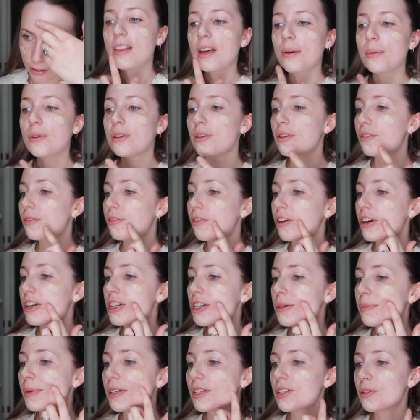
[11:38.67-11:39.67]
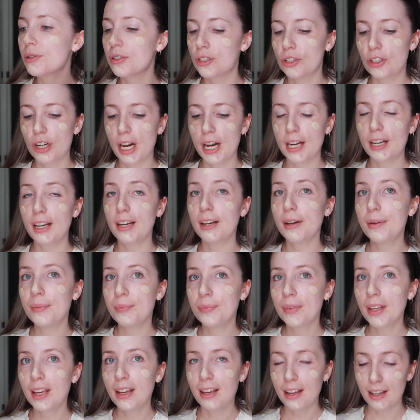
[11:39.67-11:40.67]
They were doing free shipping to Australia
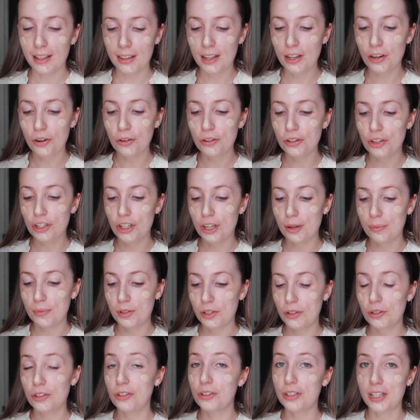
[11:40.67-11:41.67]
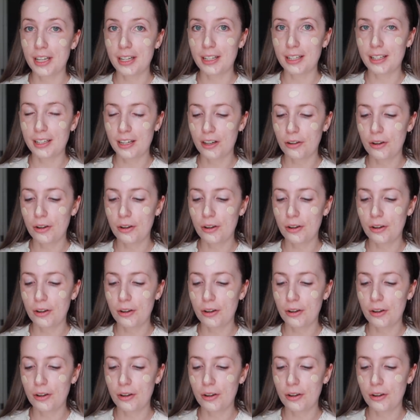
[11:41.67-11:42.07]
and they don't ship to New Zealand.